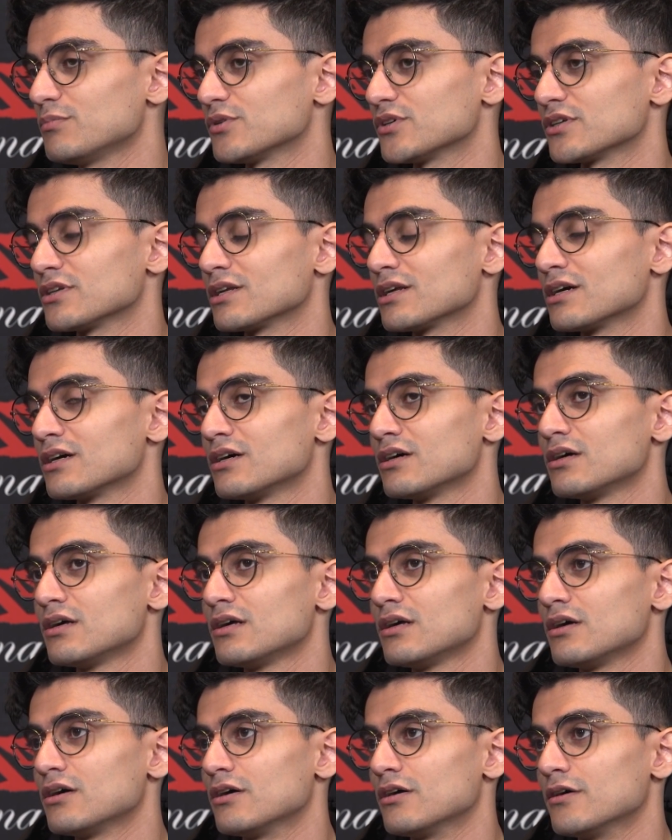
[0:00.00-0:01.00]
But
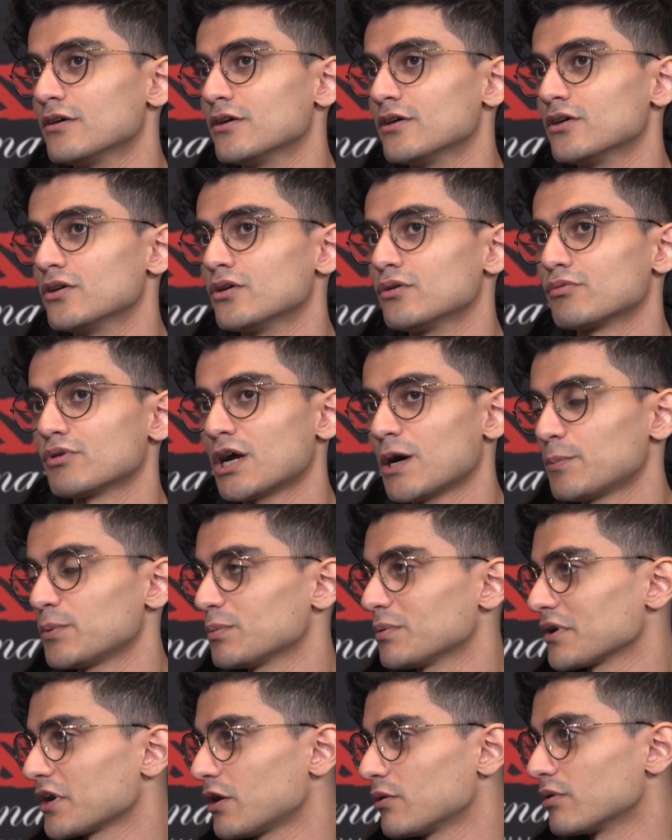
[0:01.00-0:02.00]
we're
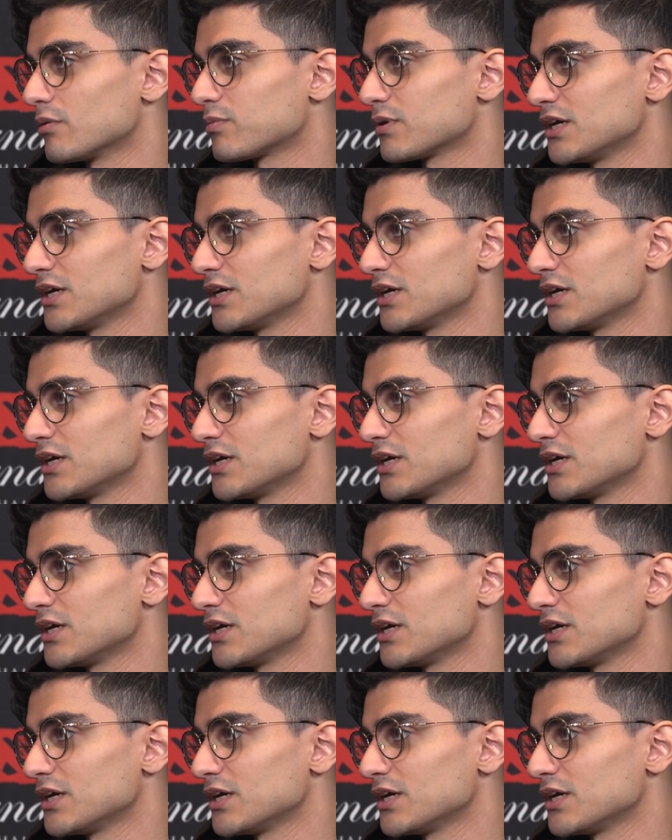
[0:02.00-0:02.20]
happy about how we're